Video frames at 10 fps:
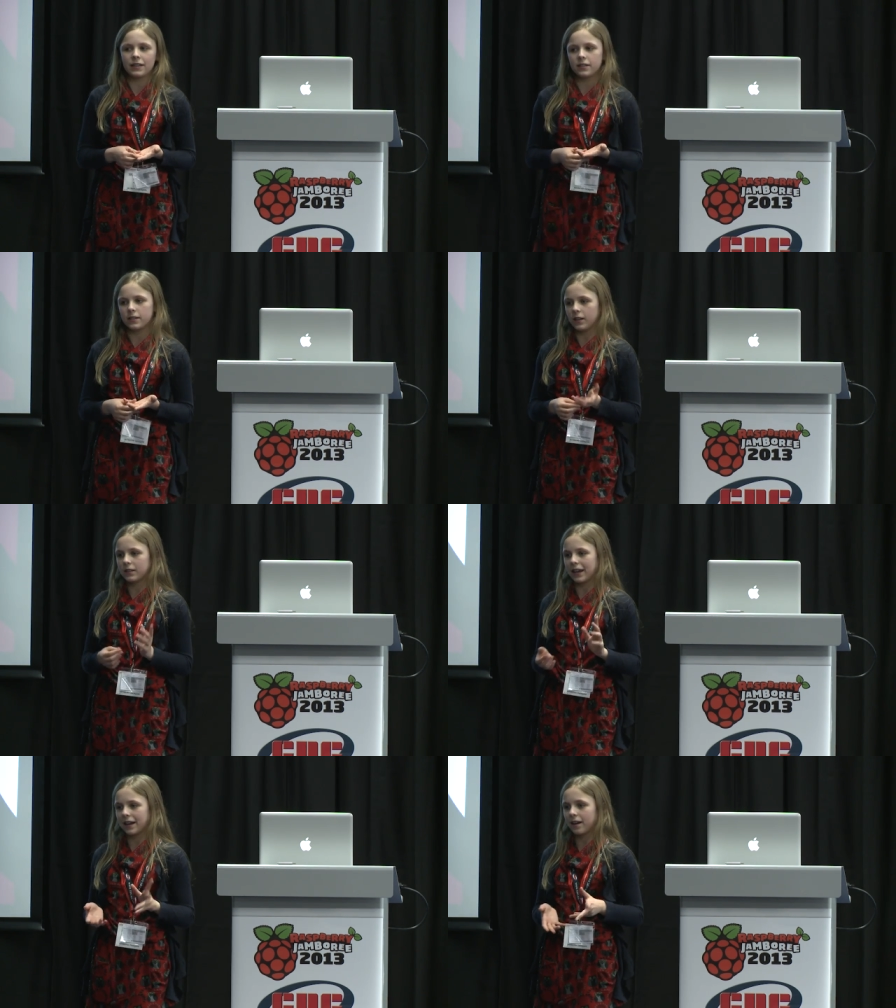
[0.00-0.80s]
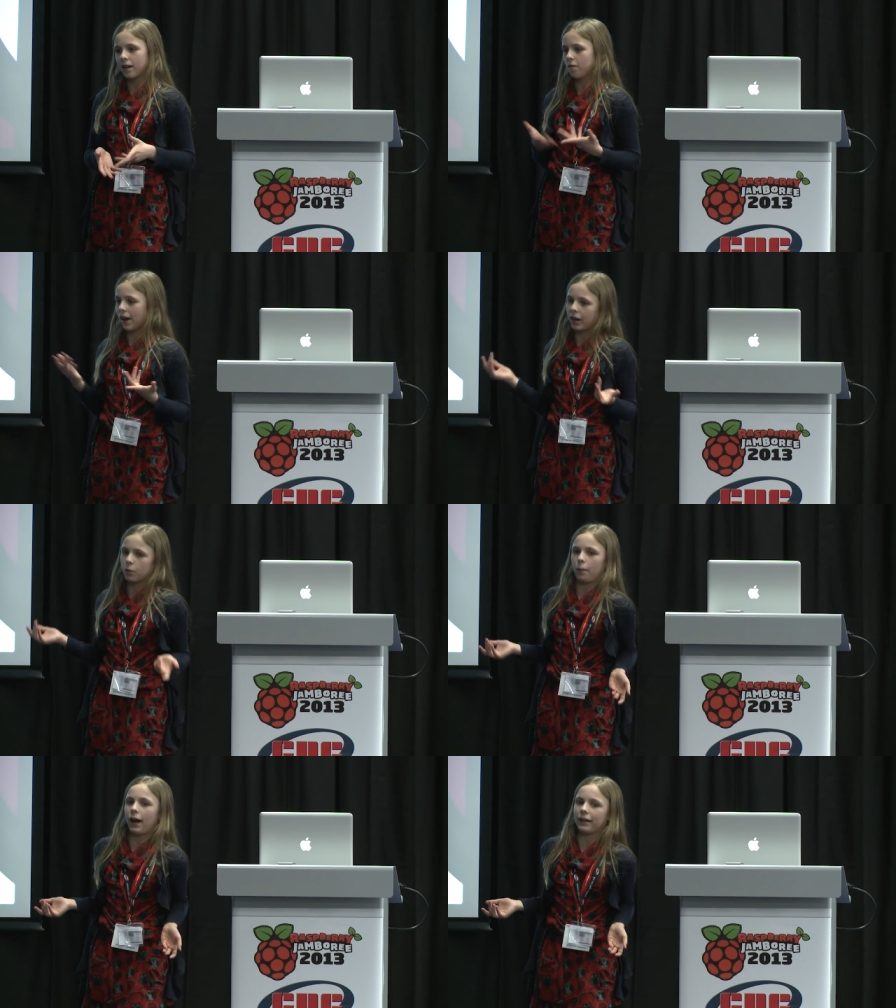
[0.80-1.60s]
it just looks like a
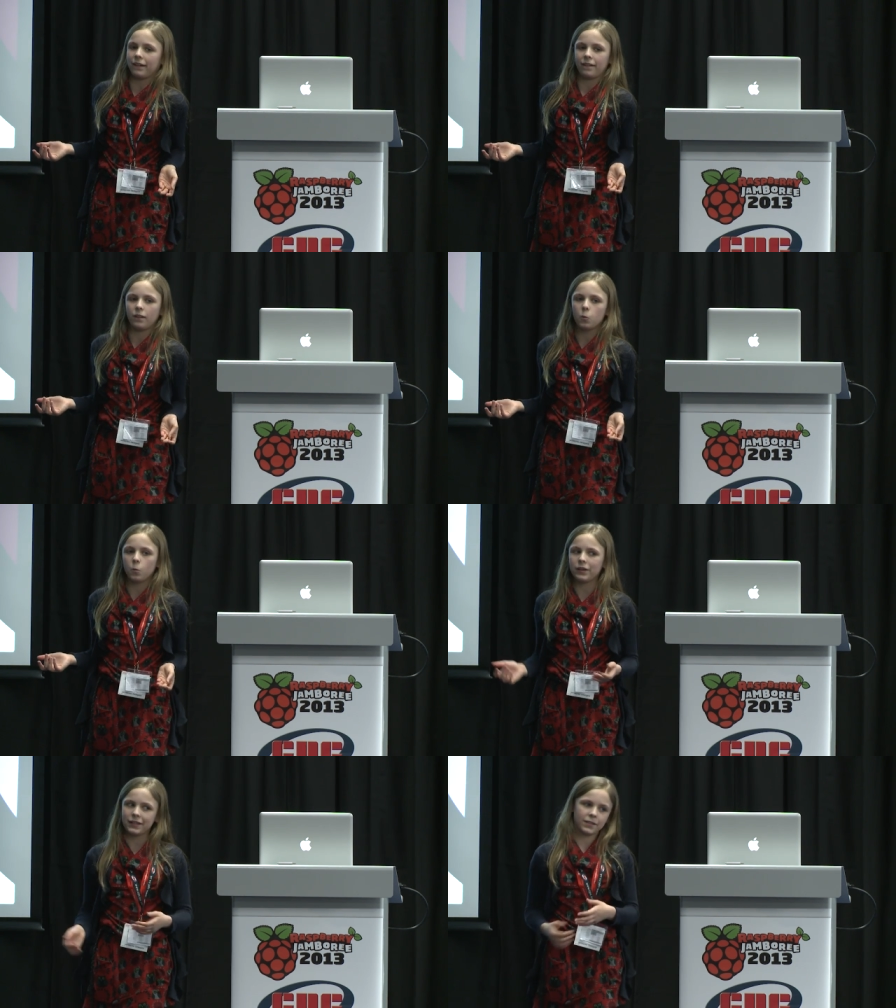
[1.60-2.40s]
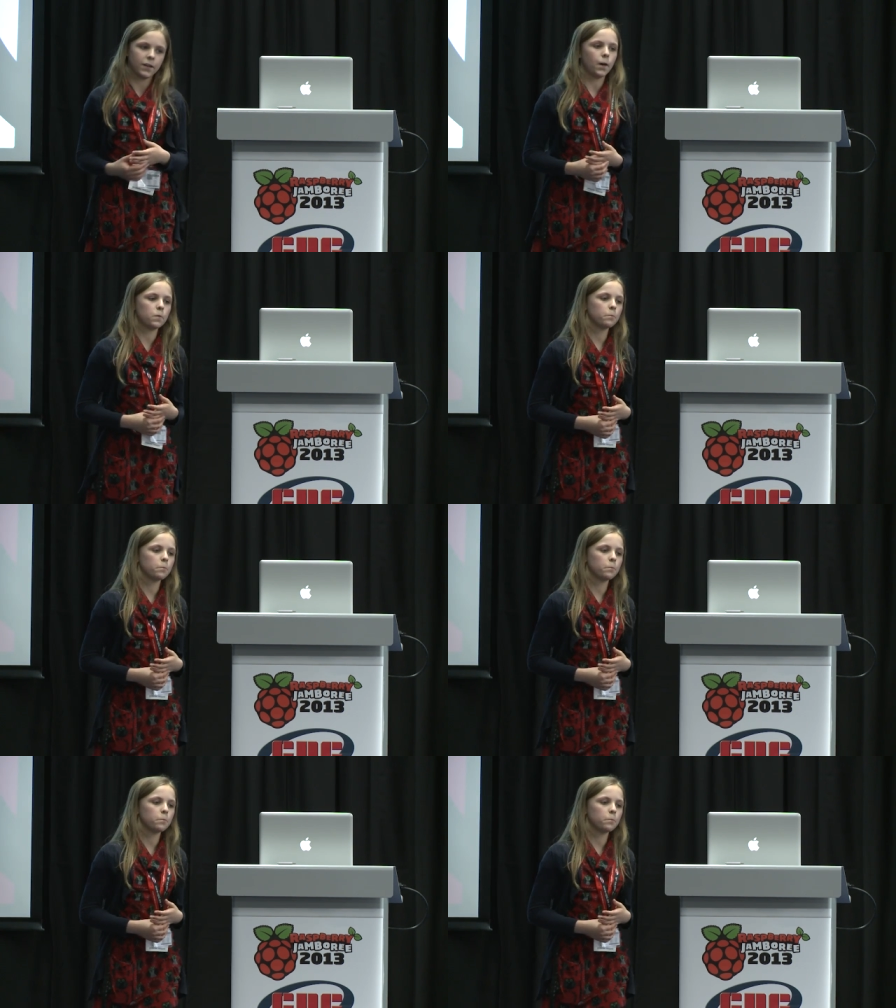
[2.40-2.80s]
random pattern, which it's not.